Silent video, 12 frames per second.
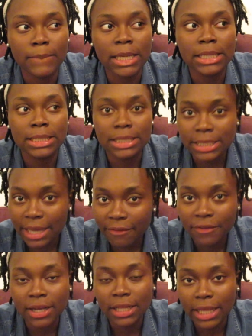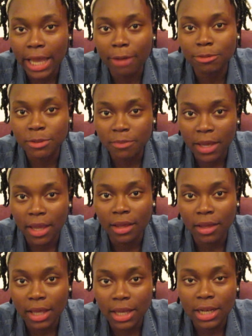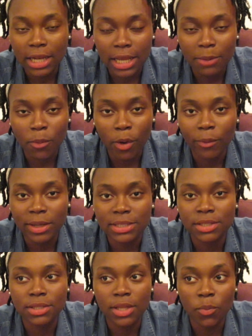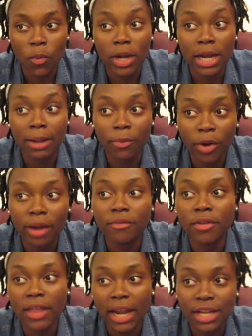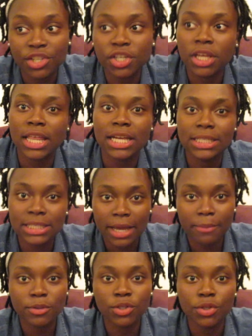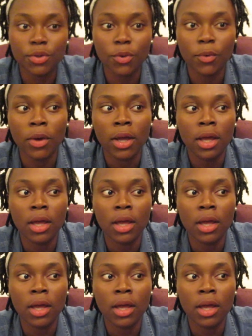It definitely helped me in more ways than one, and I'm grateful that I took that step to